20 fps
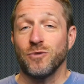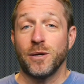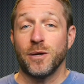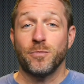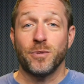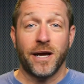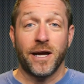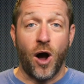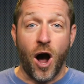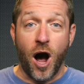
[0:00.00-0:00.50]

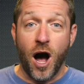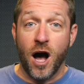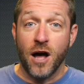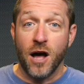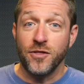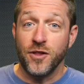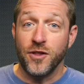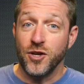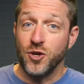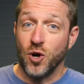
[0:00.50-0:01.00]
replay
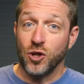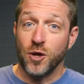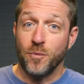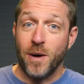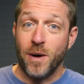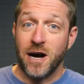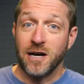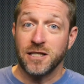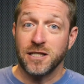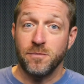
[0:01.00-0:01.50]
on the
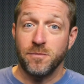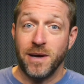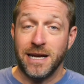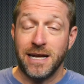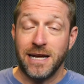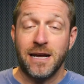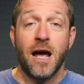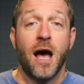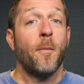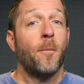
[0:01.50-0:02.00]
YoloBox
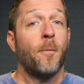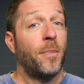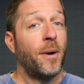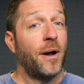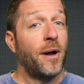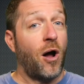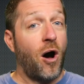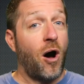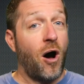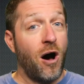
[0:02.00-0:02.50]
Mini,
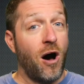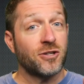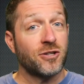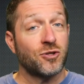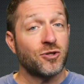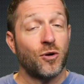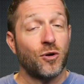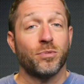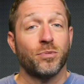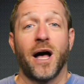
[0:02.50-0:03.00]
but
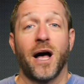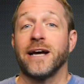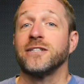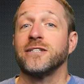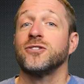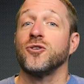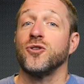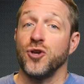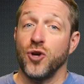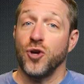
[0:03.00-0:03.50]
also applies
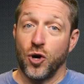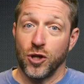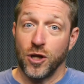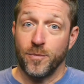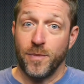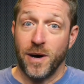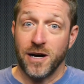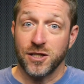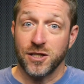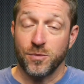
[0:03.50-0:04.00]
to the
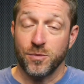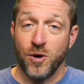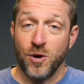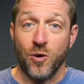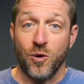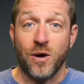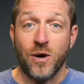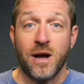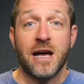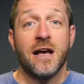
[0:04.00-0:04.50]
YoloBox
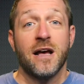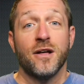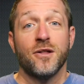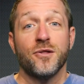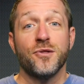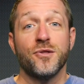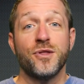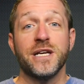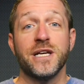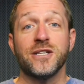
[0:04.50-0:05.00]
Pro.
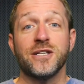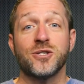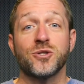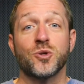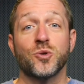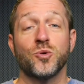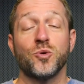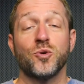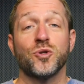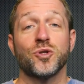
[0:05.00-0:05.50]
These
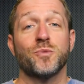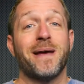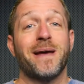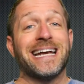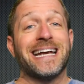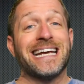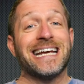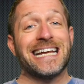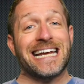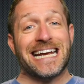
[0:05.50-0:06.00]
tools
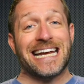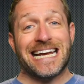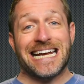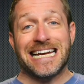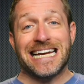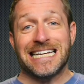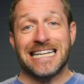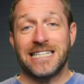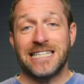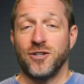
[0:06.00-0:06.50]
make it
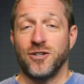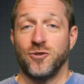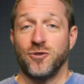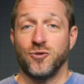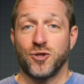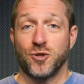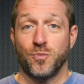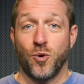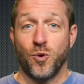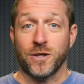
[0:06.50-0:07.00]
easy to do
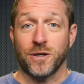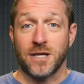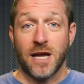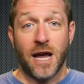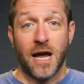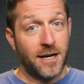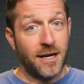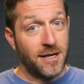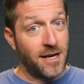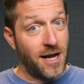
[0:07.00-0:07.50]
sports,
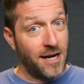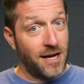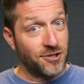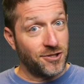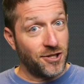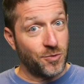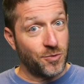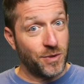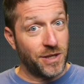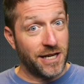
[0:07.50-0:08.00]
not
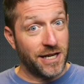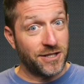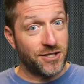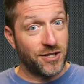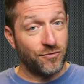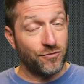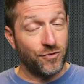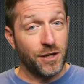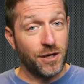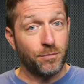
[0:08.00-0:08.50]
just with the
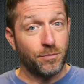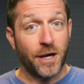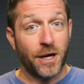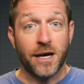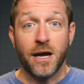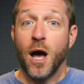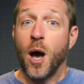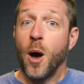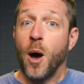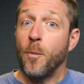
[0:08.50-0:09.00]
instant
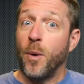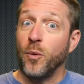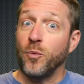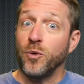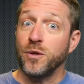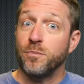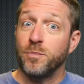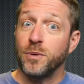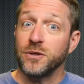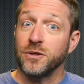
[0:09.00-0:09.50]
replay, but
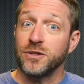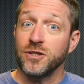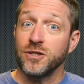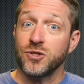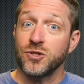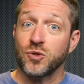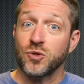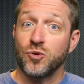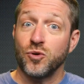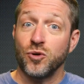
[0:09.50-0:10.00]
with built-in
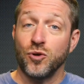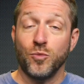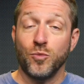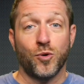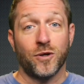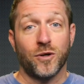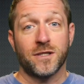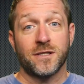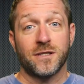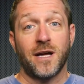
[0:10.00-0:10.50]

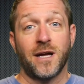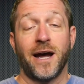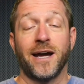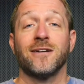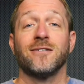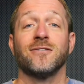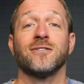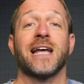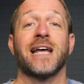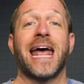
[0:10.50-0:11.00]
scoreboards,
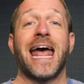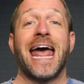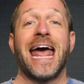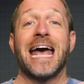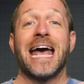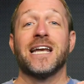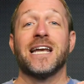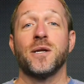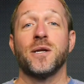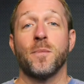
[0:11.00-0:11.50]
titles,
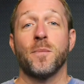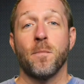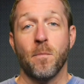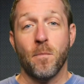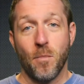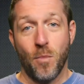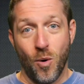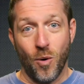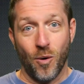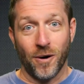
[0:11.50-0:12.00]
and
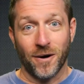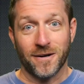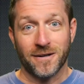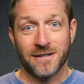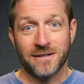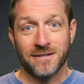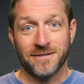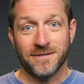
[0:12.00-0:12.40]
more.